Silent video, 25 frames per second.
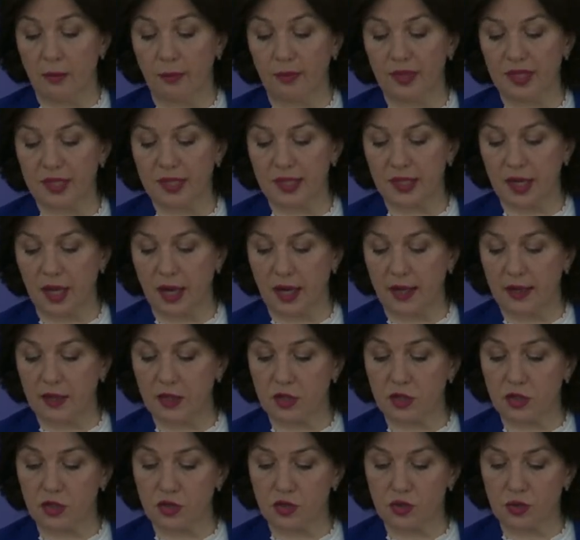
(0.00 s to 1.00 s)

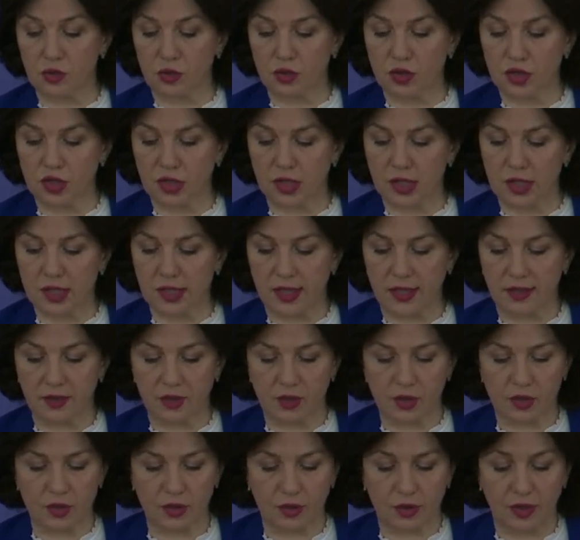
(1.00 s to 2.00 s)
Besides, Georgia is
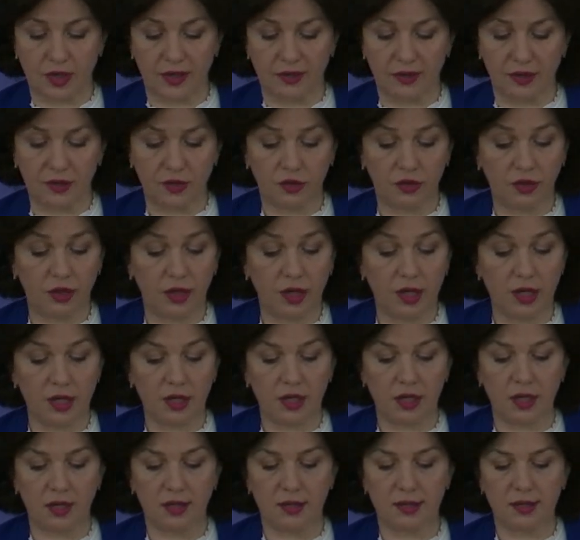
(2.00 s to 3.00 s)

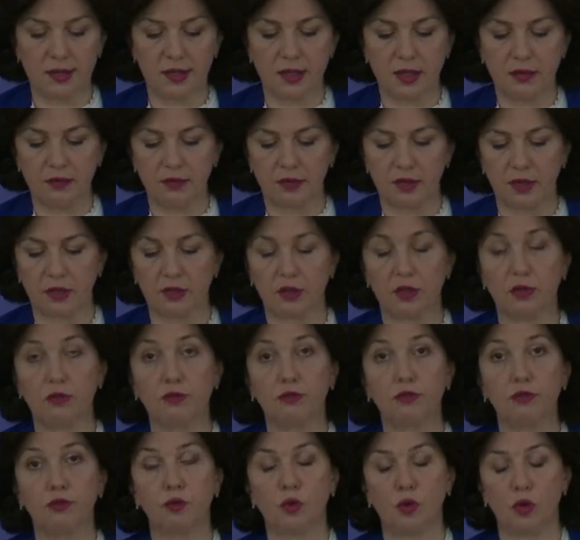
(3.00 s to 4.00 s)
undertaking several
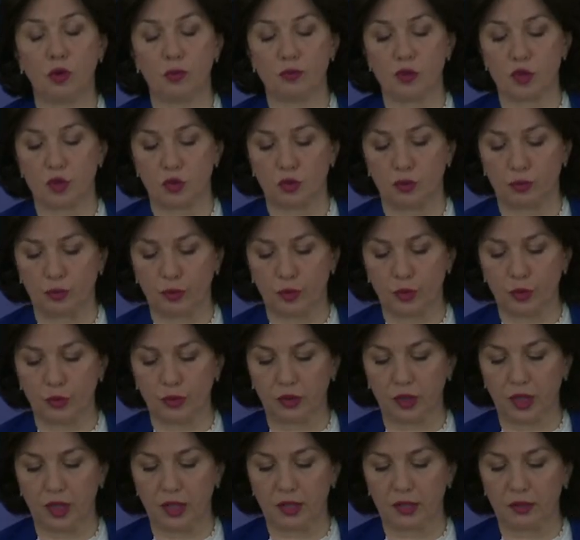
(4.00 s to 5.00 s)
reforms to
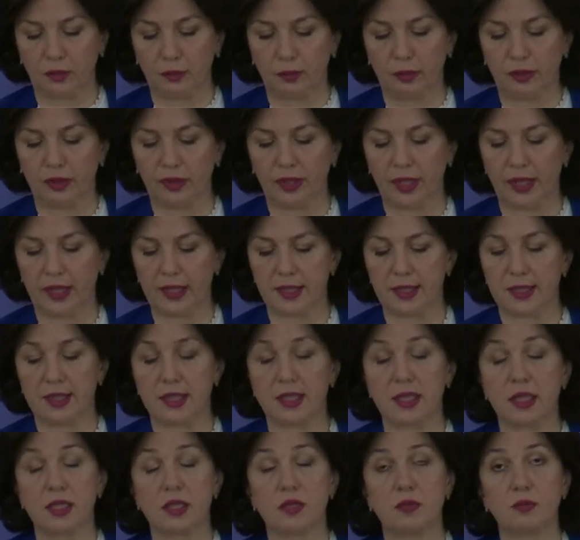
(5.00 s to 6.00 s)
protect Black
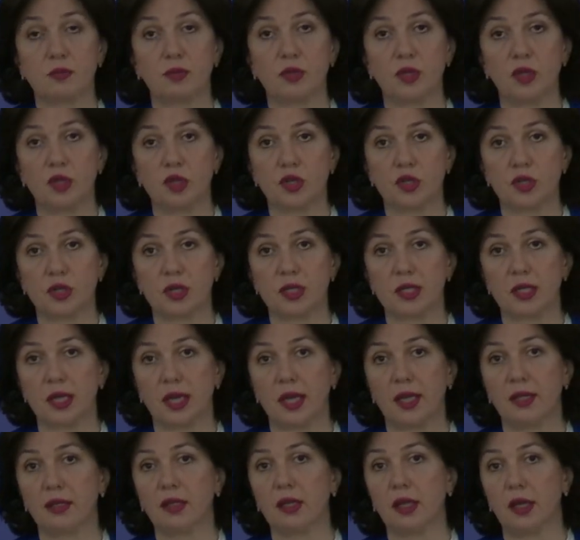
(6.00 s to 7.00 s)
Sea species
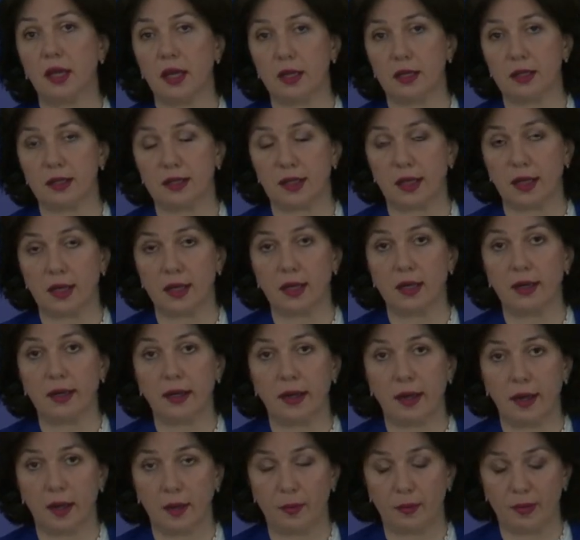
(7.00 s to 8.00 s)
and their
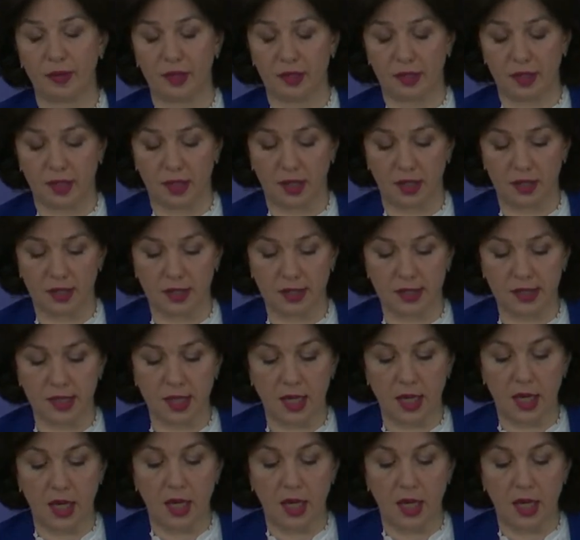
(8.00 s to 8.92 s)
habitats.